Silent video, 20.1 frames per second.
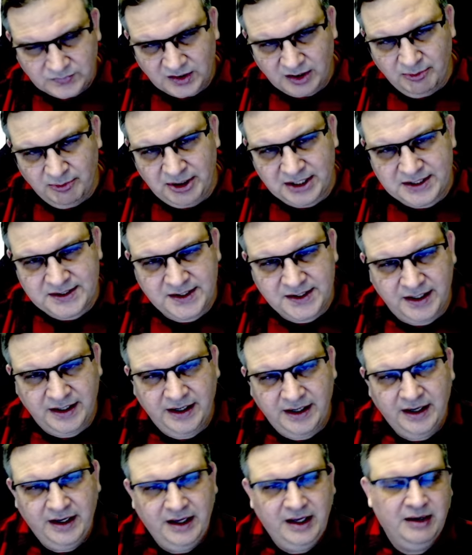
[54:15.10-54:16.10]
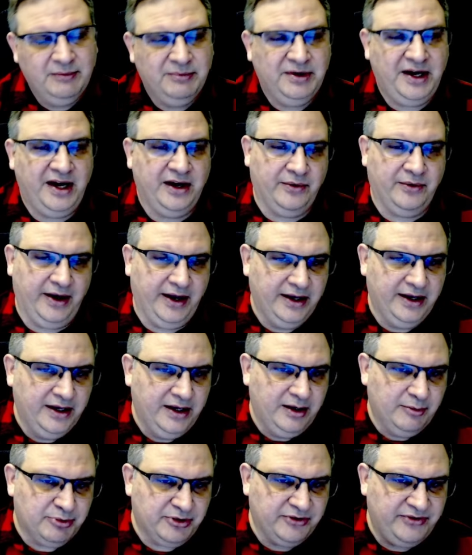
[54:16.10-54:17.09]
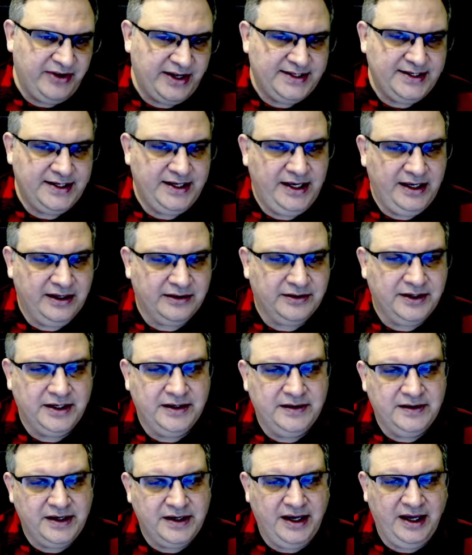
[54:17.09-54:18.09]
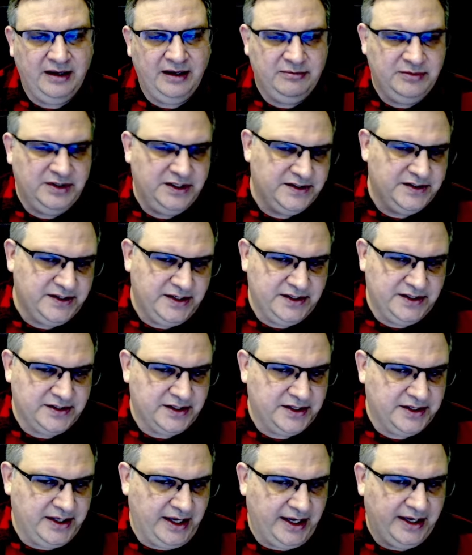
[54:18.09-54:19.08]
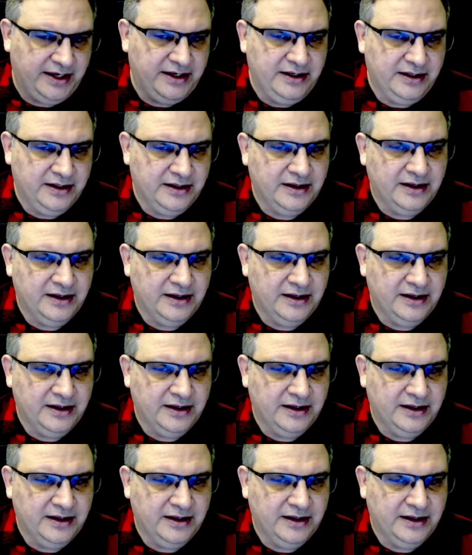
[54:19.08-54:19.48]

But anyway, preventing healing in the game is a thing.